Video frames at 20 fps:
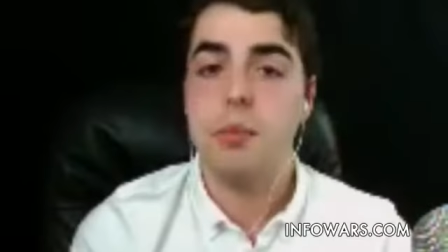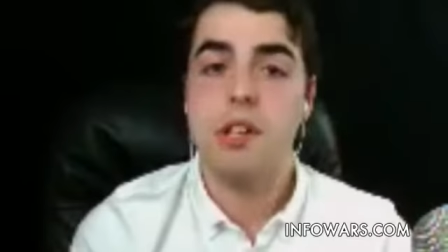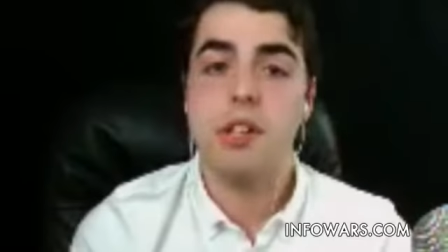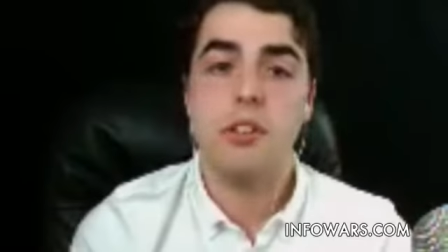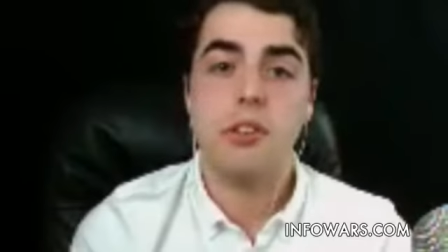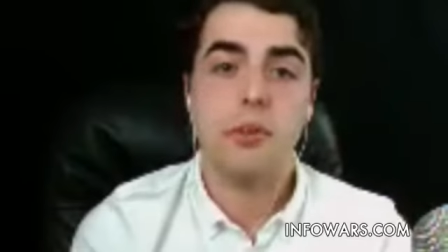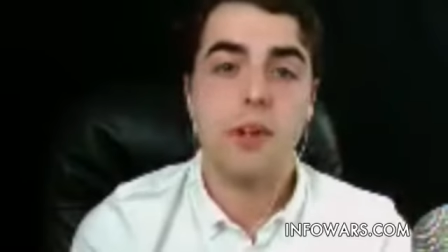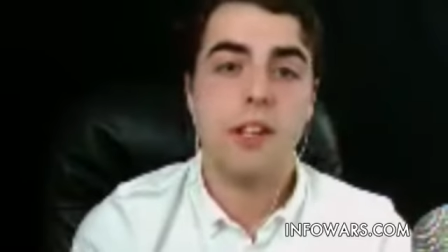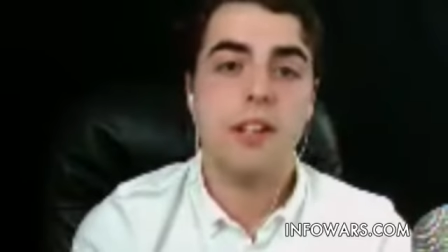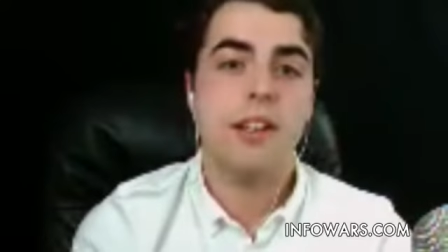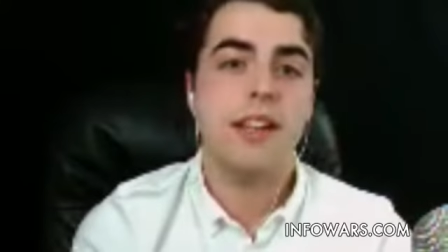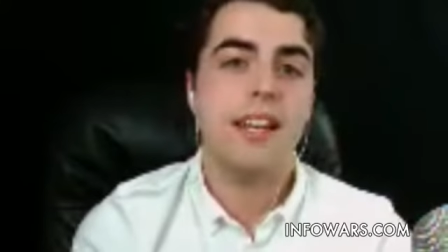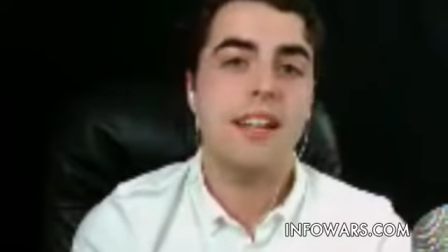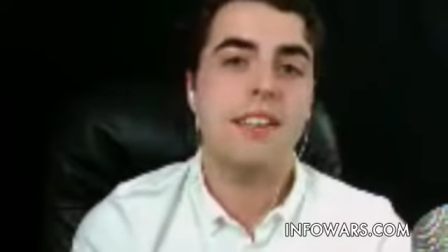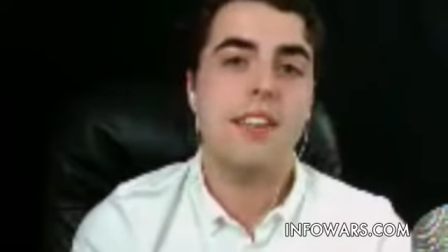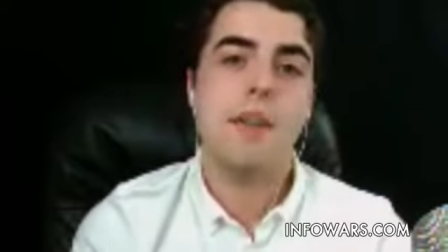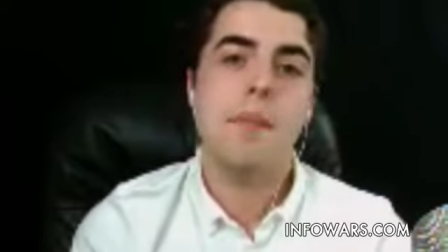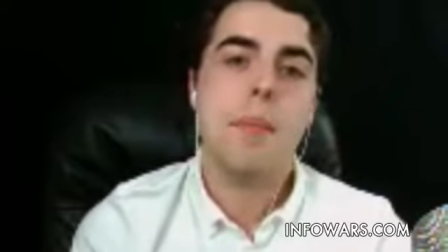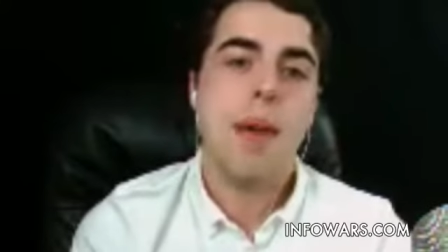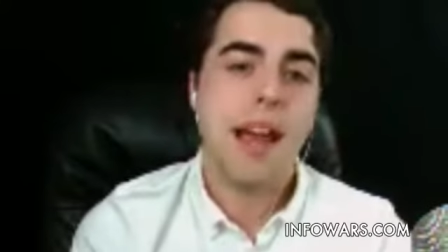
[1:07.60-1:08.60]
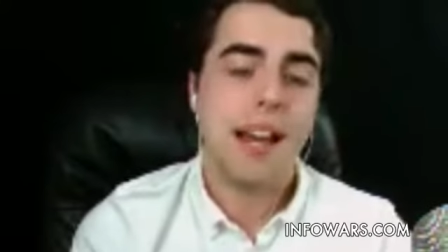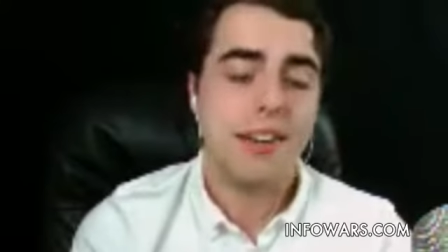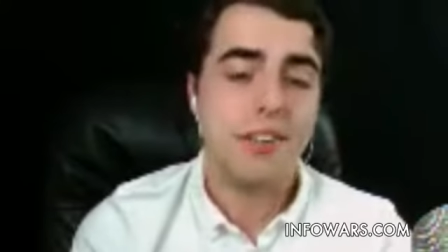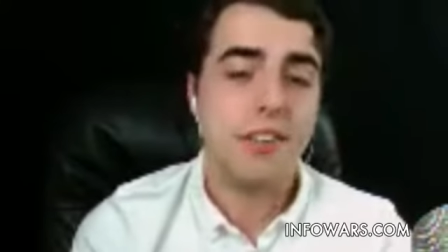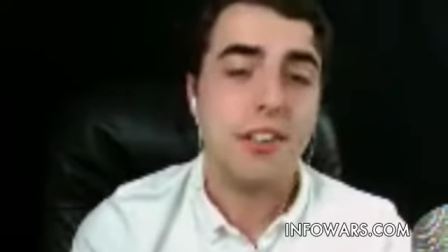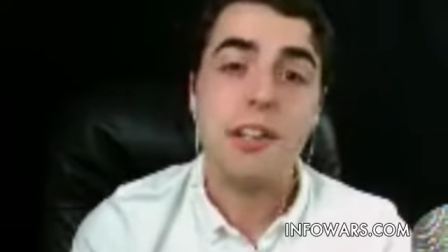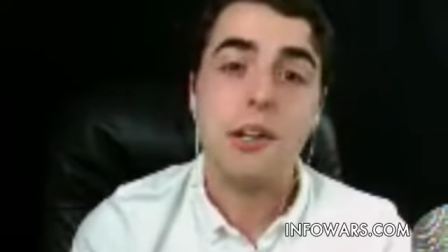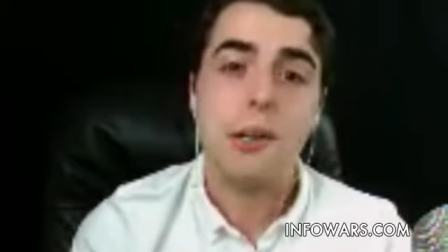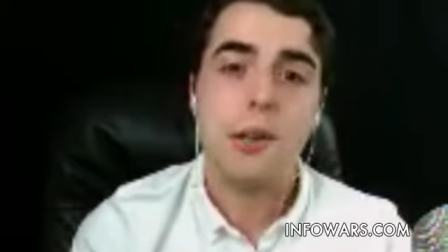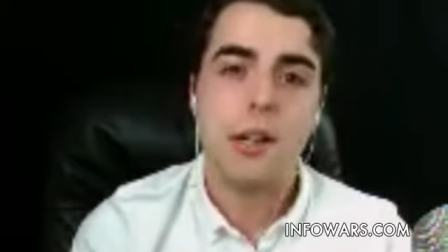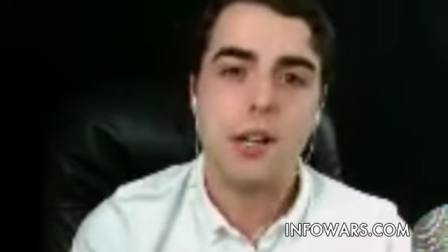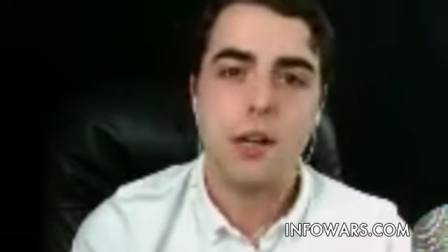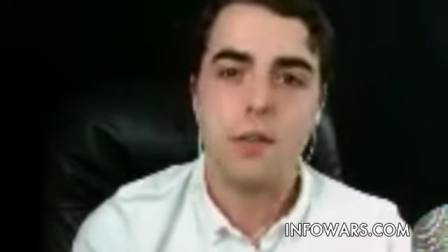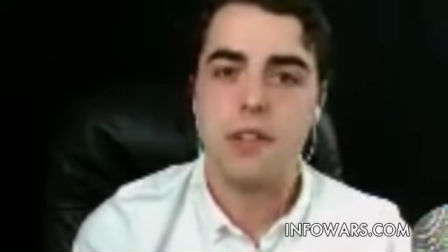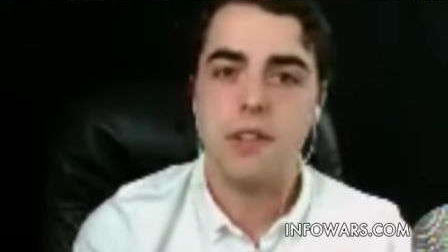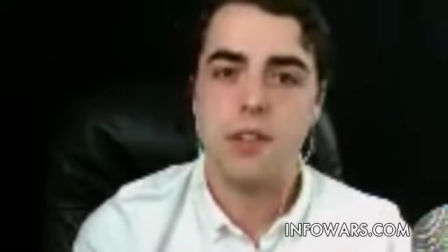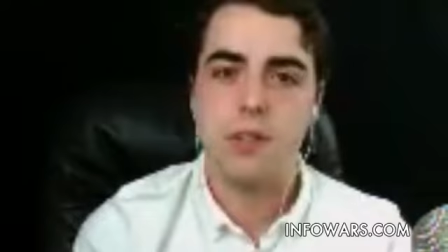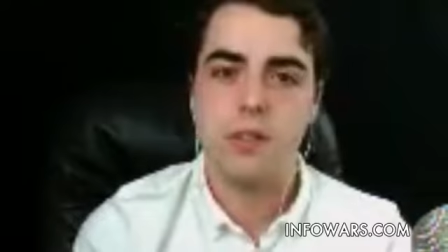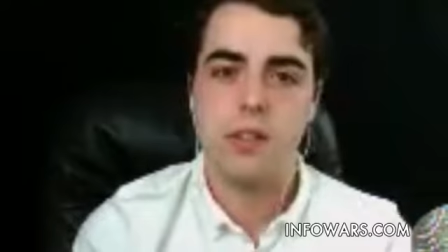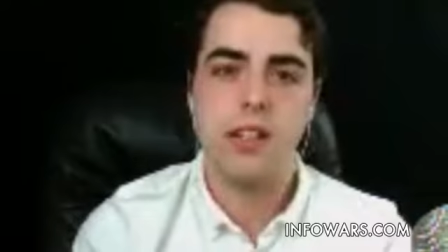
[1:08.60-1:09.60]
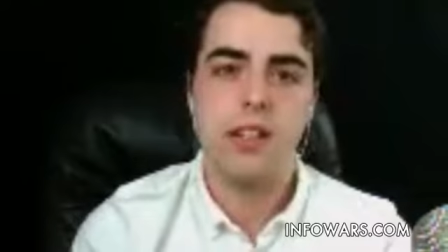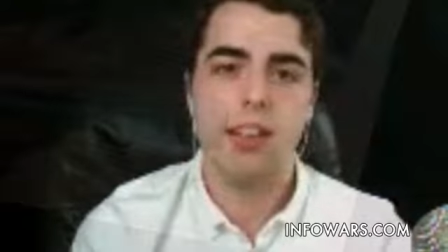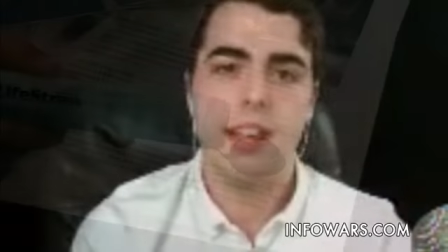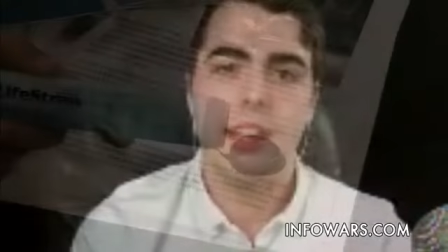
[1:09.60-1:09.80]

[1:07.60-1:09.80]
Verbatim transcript: but it's great to get out that bacteria and everything like